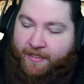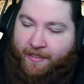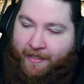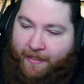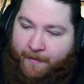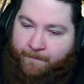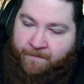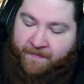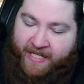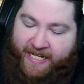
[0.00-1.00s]
And
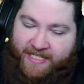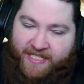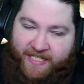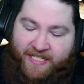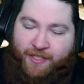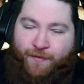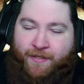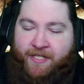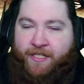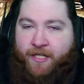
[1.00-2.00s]
he's still
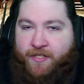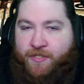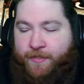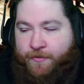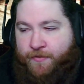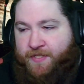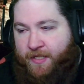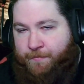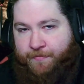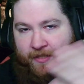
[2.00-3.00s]
very young, so he grows up,